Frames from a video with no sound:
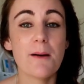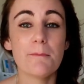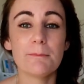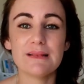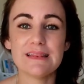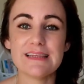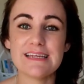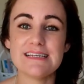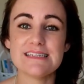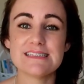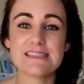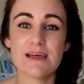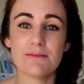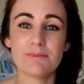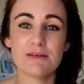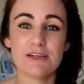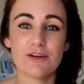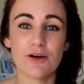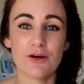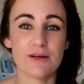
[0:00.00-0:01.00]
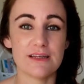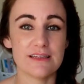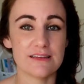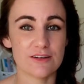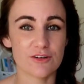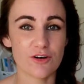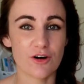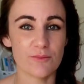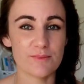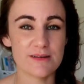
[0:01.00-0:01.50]
Please let me know in the
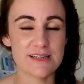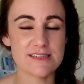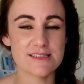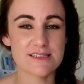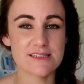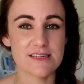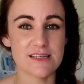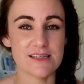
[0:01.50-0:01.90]
comments